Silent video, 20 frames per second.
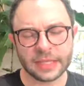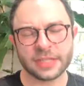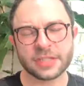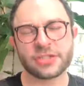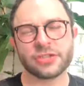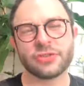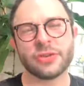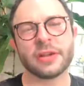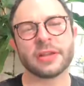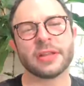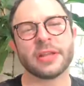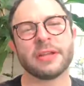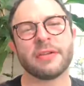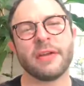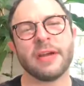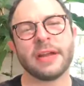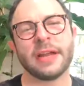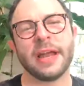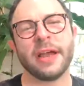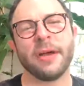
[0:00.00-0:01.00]
He's struggling
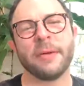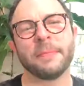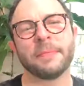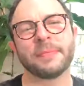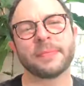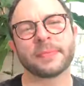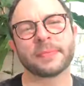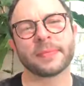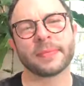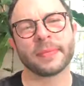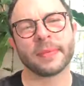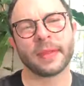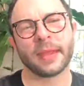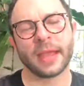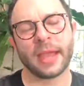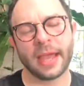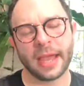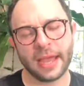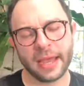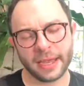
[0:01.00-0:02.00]
right now.
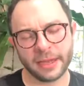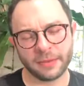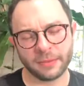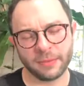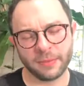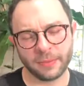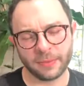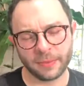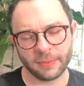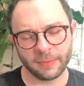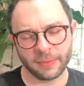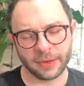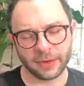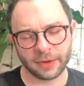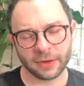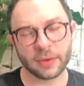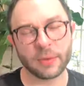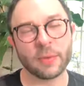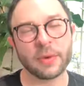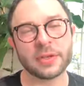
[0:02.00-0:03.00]
And
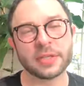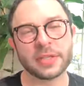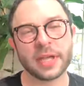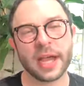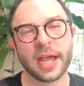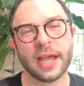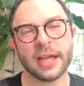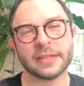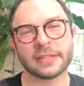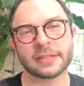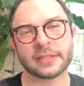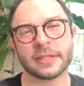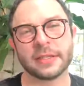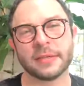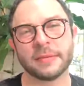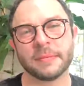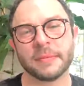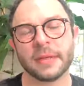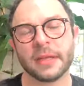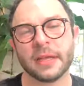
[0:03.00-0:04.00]
we're going to ask
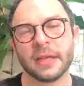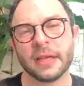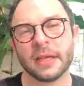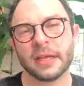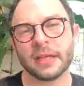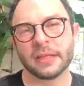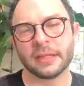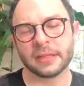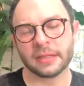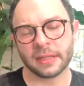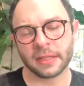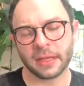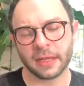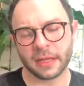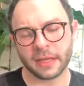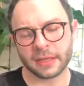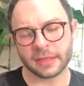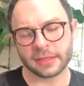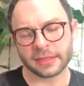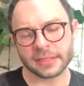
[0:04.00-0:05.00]

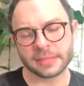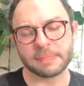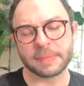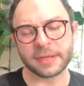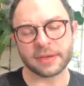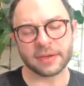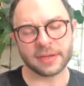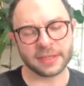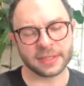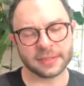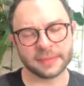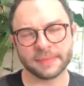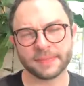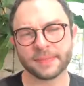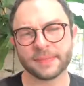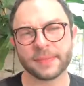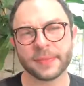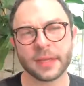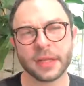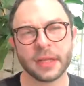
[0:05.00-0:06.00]
Spirit
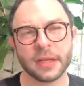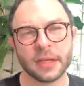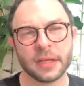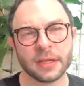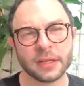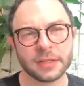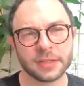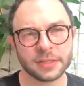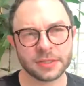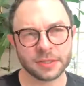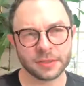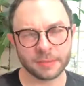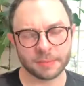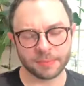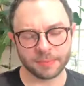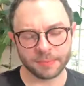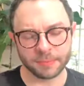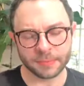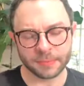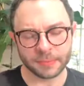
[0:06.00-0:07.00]
to
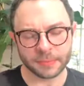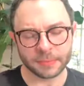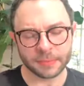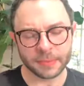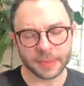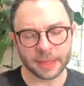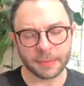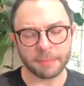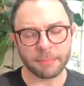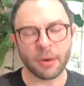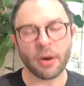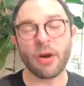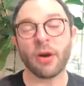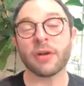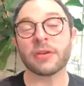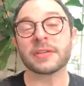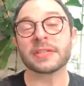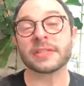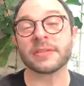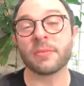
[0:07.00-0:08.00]

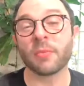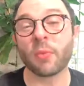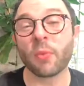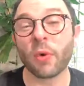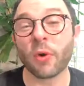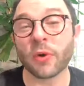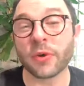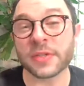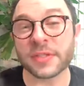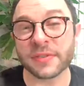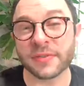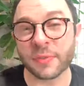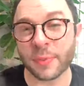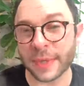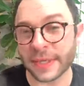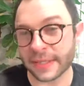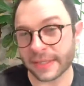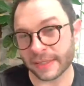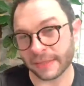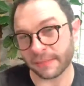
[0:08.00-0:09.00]
impart some words of
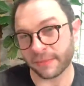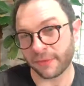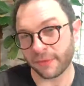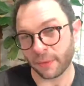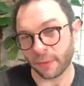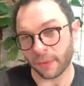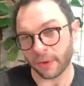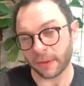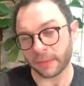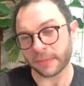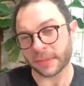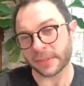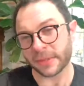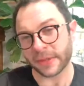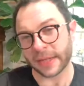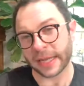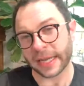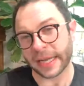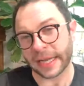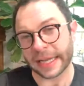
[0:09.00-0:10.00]
wisdom for him
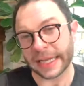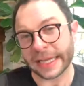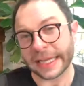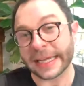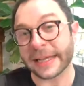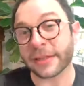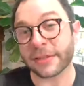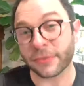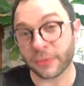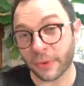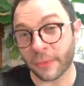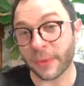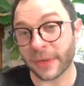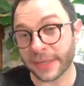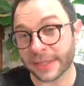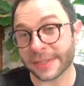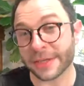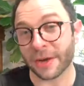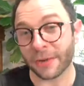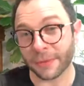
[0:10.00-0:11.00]
so that he can get through
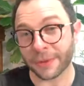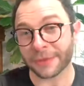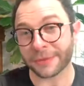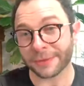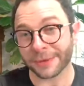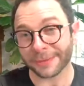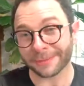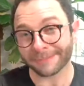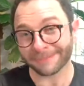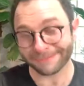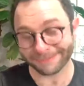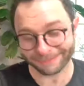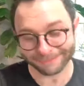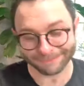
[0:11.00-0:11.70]
what he's going through.